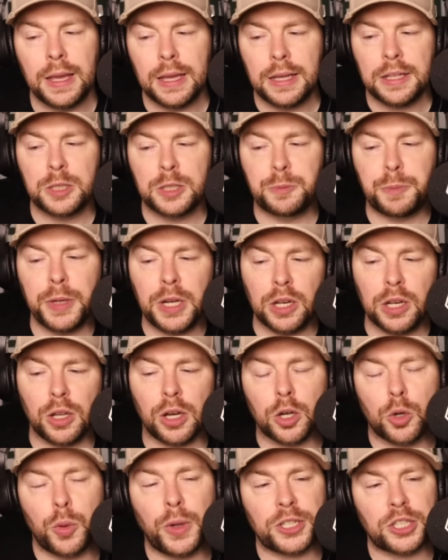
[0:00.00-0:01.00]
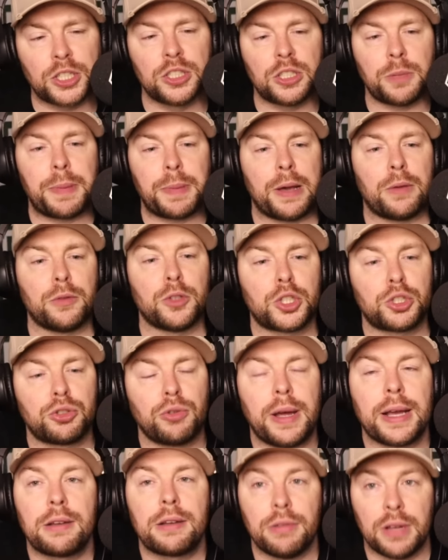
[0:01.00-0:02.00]
there's been a lot of questions about the
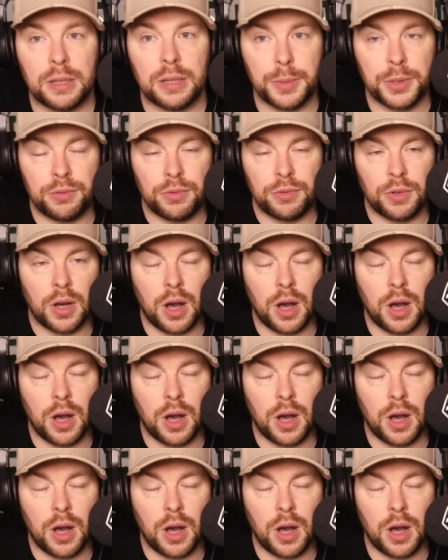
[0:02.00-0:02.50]
striker element at